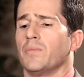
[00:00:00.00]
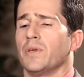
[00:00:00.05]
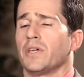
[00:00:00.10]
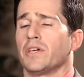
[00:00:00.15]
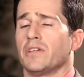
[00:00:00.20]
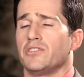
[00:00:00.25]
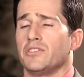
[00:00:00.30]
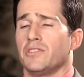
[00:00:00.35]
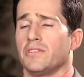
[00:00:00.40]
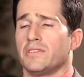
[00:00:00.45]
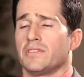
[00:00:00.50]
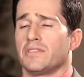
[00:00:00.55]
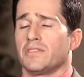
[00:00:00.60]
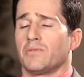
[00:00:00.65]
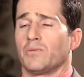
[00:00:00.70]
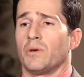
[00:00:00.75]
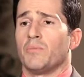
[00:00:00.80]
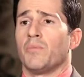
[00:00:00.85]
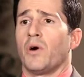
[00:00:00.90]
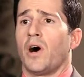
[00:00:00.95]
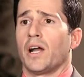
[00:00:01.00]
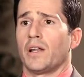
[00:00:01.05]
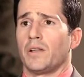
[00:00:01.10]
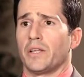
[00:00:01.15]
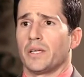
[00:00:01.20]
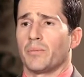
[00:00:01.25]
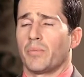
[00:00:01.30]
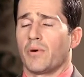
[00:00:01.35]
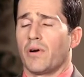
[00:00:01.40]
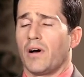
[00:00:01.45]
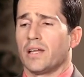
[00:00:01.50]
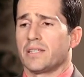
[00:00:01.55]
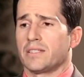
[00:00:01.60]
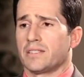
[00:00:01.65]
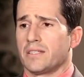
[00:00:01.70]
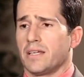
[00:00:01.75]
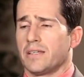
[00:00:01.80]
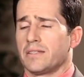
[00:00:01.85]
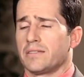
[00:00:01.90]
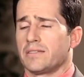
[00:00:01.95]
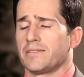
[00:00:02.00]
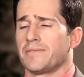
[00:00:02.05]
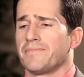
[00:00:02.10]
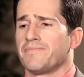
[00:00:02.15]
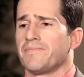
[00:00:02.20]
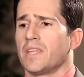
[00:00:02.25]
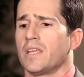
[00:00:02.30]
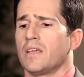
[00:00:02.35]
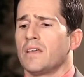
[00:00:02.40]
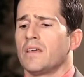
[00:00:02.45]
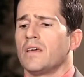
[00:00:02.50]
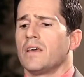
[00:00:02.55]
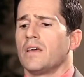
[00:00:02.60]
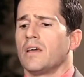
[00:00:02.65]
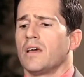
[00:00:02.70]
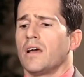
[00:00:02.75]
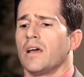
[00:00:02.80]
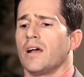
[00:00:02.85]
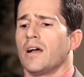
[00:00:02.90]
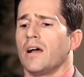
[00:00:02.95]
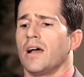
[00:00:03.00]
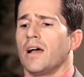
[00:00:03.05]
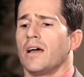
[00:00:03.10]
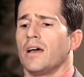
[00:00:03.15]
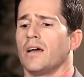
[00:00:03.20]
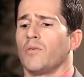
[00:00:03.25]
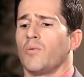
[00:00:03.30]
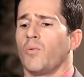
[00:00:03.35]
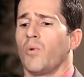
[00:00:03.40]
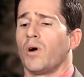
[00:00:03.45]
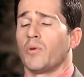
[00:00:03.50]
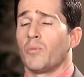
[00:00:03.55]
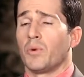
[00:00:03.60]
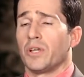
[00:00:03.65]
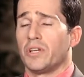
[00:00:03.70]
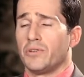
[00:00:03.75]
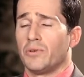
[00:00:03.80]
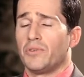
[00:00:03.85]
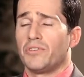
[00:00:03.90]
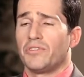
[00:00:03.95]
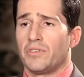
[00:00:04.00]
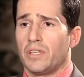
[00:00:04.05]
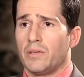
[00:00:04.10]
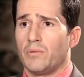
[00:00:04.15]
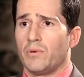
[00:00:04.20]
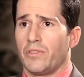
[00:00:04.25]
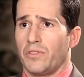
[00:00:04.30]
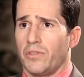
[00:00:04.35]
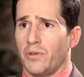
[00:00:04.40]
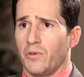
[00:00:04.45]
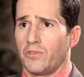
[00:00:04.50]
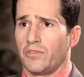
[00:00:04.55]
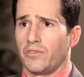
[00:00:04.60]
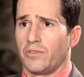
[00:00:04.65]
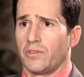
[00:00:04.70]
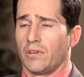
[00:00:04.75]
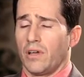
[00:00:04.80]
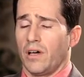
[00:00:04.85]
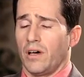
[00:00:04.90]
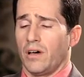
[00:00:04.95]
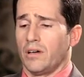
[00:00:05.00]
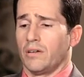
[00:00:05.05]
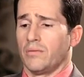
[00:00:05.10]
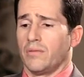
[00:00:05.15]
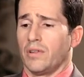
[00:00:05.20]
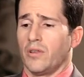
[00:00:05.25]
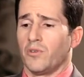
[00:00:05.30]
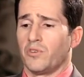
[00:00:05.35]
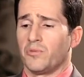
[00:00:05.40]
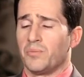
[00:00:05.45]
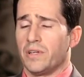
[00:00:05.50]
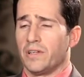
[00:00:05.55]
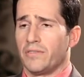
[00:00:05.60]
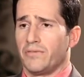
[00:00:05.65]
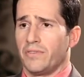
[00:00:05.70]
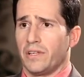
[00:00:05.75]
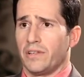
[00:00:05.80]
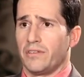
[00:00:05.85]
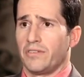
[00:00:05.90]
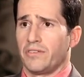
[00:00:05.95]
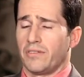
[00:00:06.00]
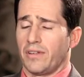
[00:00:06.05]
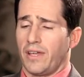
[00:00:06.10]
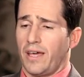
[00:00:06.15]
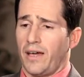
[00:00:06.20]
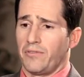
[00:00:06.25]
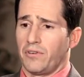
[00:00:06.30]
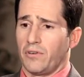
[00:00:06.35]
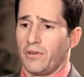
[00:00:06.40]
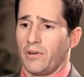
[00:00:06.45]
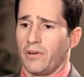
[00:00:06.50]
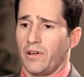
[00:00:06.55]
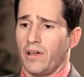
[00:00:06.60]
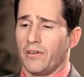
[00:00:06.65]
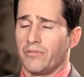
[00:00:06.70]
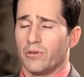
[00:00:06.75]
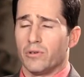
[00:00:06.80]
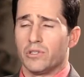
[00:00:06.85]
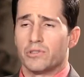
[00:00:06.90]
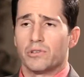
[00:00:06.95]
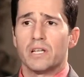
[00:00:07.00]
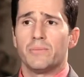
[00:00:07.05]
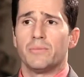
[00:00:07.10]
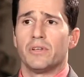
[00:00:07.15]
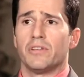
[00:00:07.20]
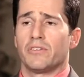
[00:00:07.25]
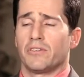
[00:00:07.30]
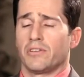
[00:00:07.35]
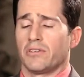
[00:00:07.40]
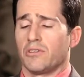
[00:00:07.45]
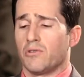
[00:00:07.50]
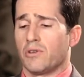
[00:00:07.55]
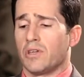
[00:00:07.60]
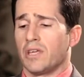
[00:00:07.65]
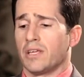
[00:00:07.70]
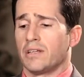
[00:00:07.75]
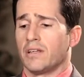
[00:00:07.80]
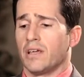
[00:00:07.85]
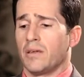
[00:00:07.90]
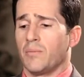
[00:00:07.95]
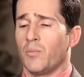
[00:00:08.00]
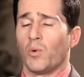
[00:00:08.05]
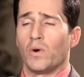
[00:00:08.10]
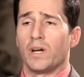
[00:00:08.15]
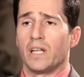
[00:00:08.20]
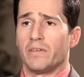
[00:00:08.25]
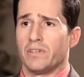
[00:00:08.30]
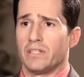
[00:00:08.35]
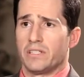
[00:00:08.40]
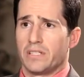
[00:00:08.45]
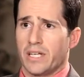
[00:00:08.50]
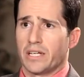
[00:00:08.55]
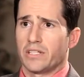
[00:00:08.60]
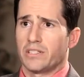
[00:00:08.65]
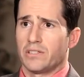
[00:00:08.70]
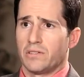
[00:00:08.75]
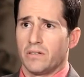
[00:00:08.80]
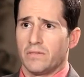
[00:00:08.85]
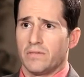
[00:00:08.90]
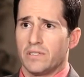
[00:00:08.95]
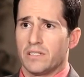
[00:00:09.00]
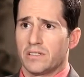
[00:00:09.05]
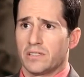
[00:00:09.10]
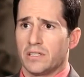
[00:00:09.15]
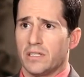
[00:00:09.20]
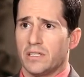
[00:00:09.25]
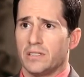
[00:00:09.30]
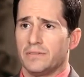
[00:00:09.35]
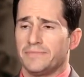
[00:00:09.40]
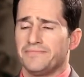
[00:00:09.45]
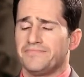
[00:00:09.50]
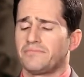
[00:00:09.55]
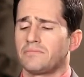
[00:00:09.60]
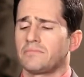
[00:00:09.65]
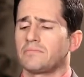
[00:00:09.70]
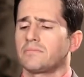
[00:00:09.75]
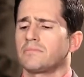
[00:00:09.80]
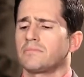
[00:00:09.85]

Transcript: because this is a remodeling process. What we do see with those benefits after a few treatments, you get a more even texture of the skin,